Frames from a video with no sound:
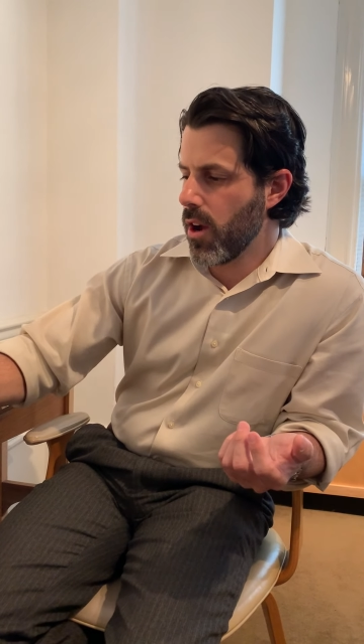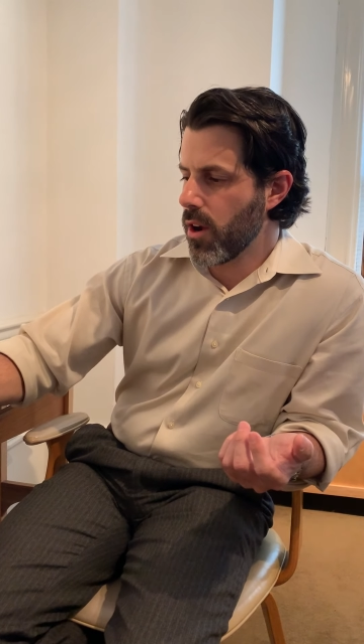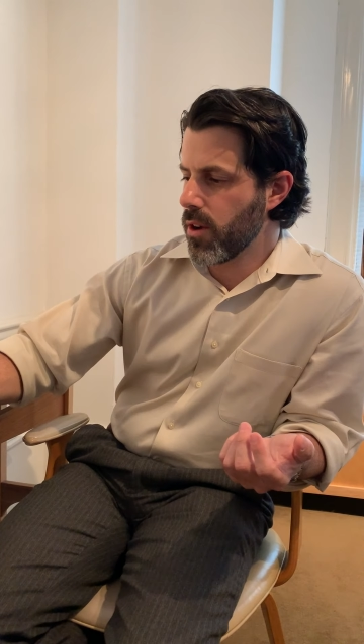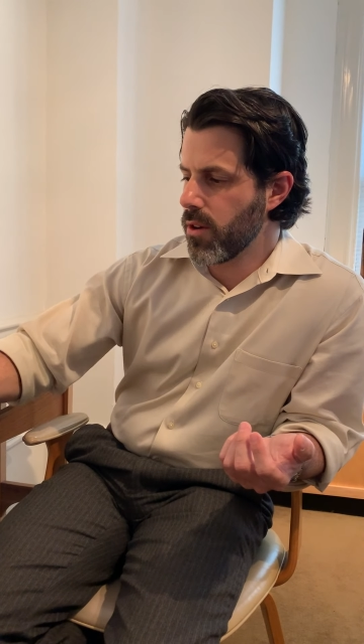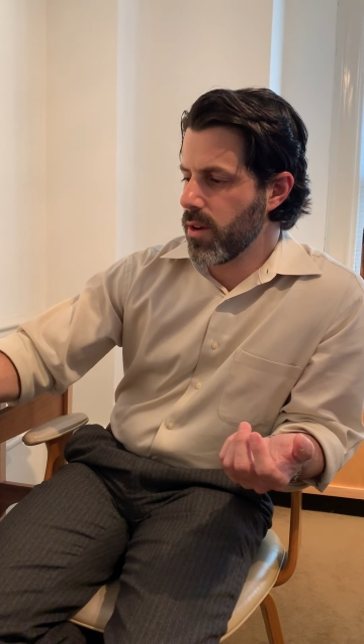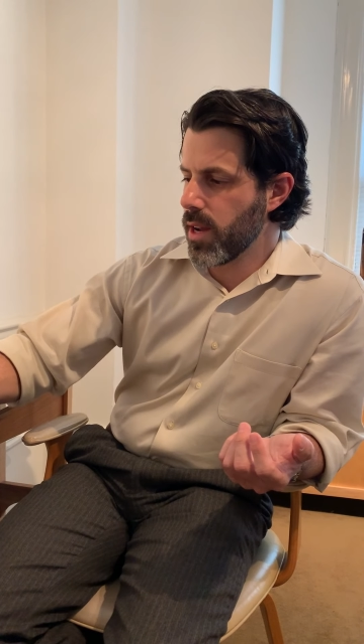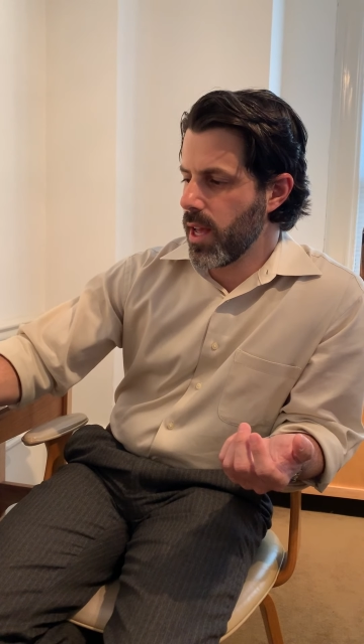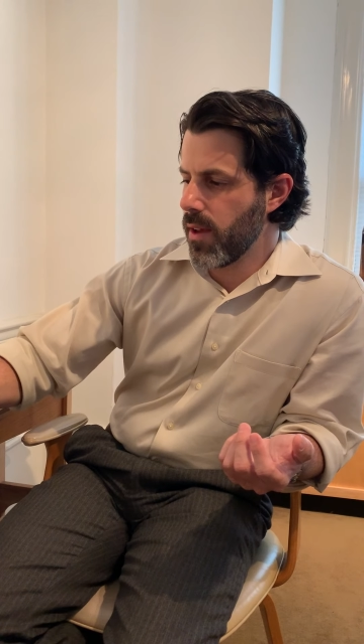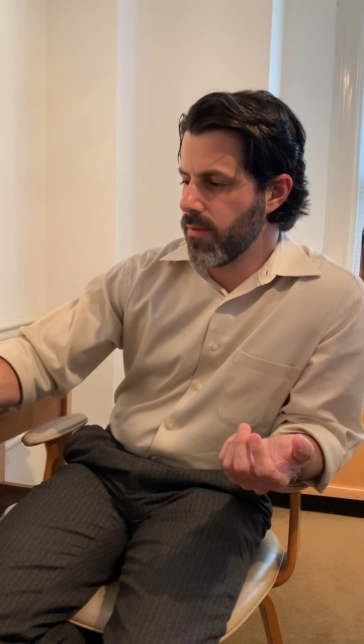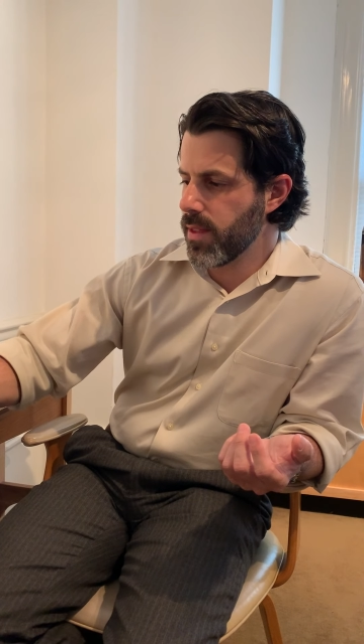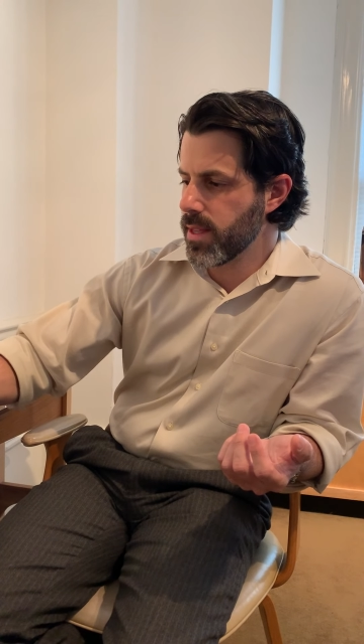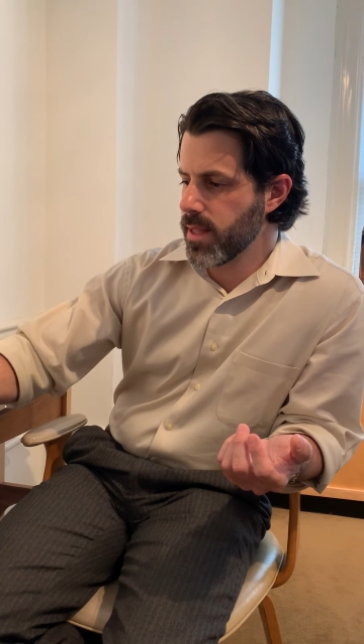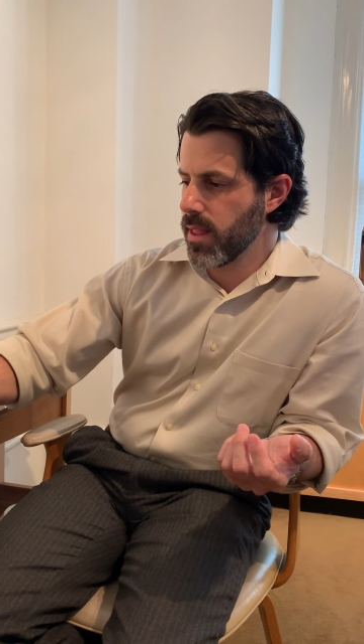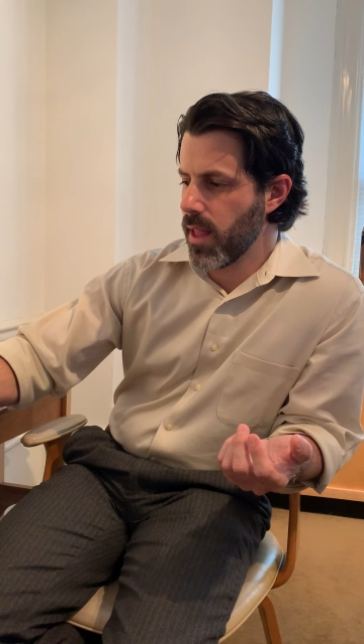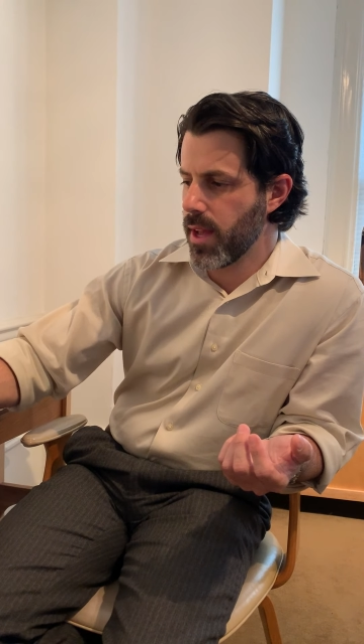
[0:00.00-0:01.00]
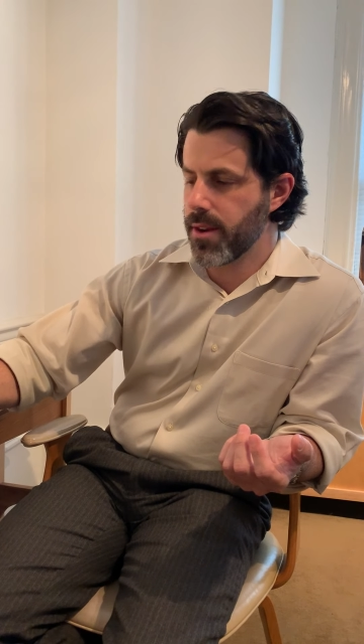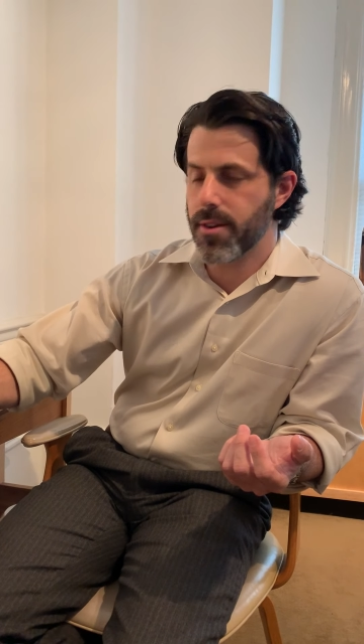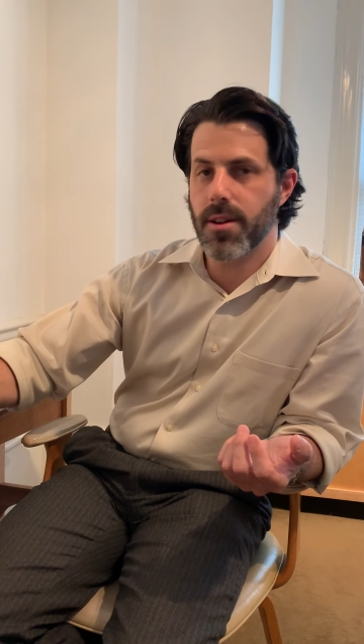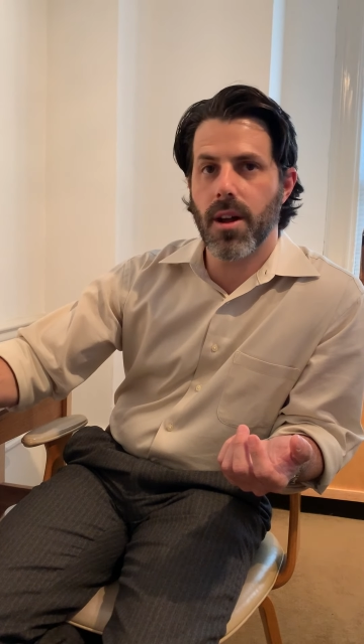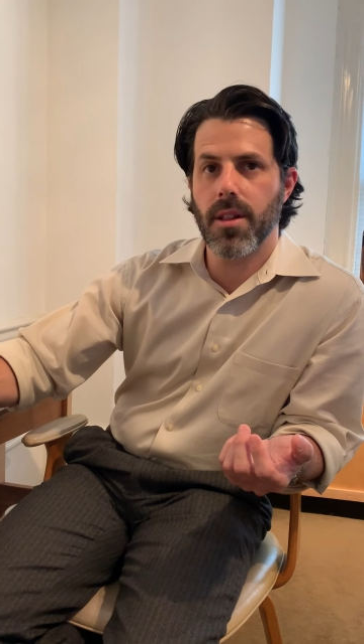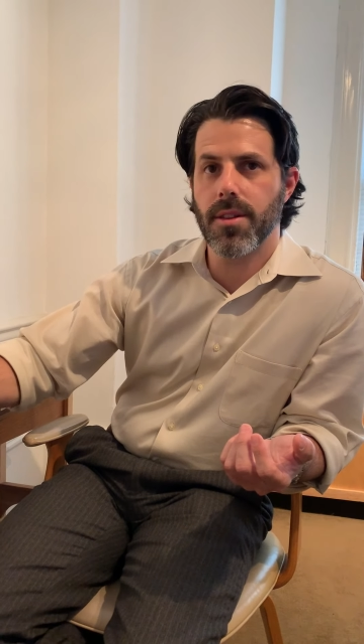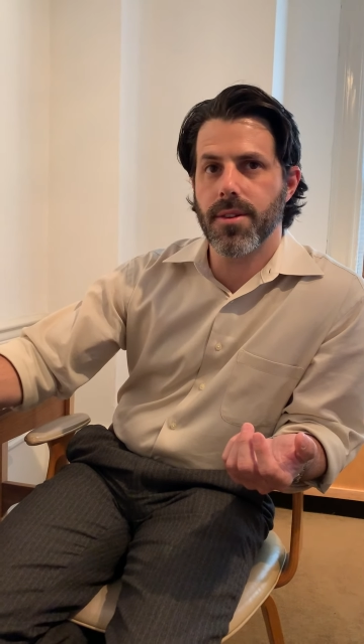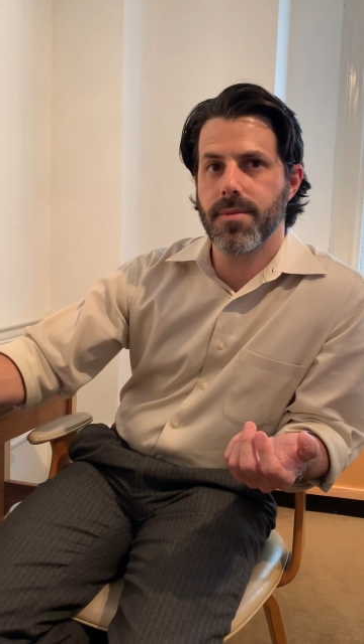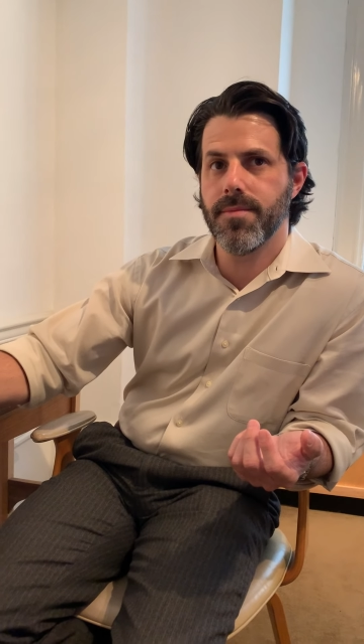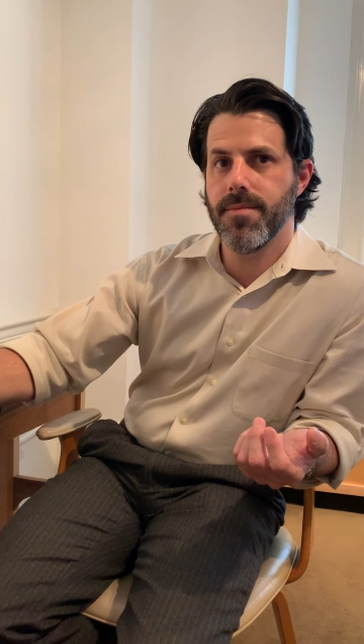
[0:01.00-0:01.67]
are going to have this lighter color.